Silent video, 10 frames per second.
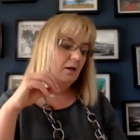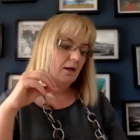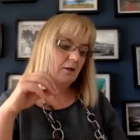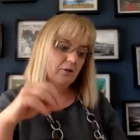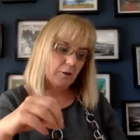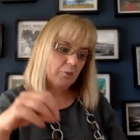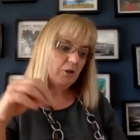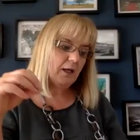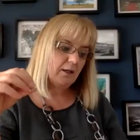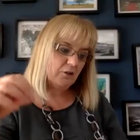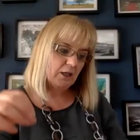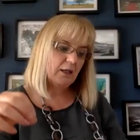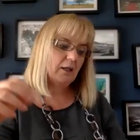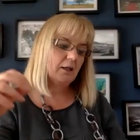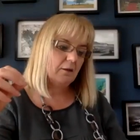including booking,
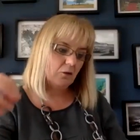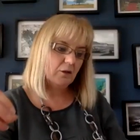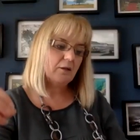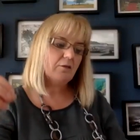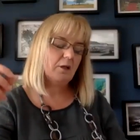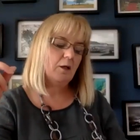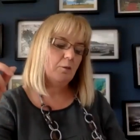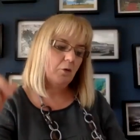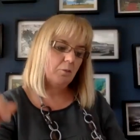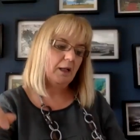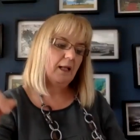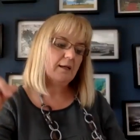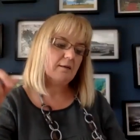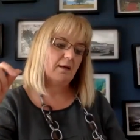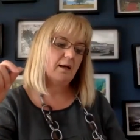check-in, loyalty, mobile
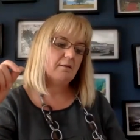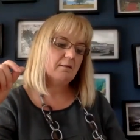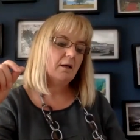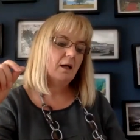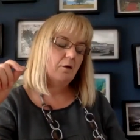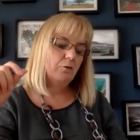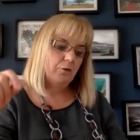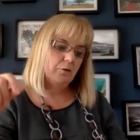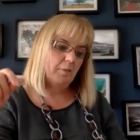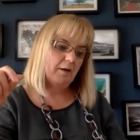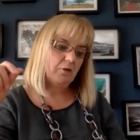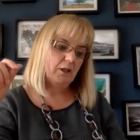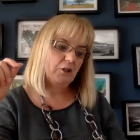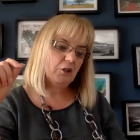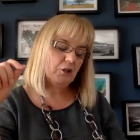access, food and
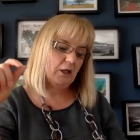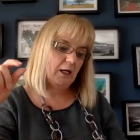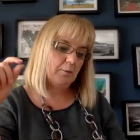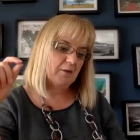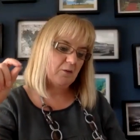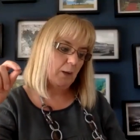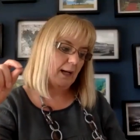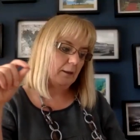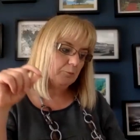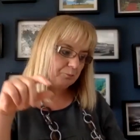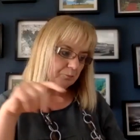beverage as well.